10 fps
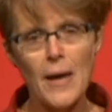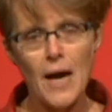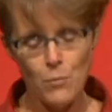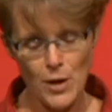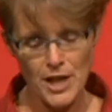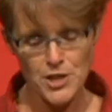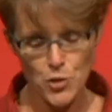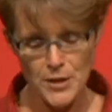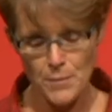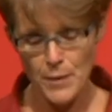and when I
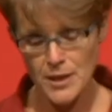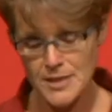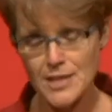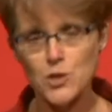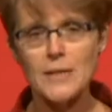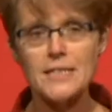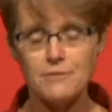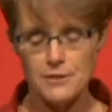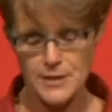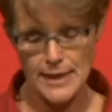joined the party in
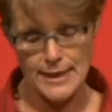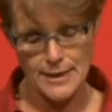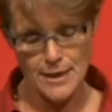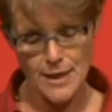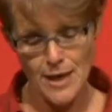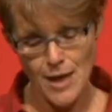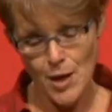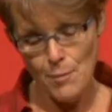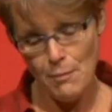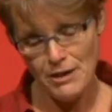2015,
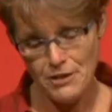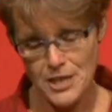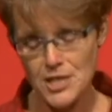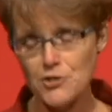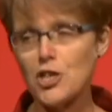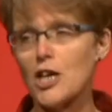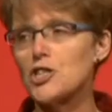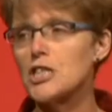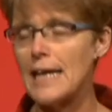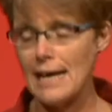my first
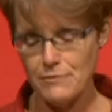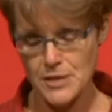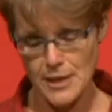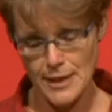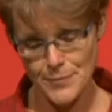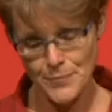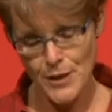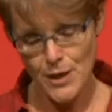introduction to canvassing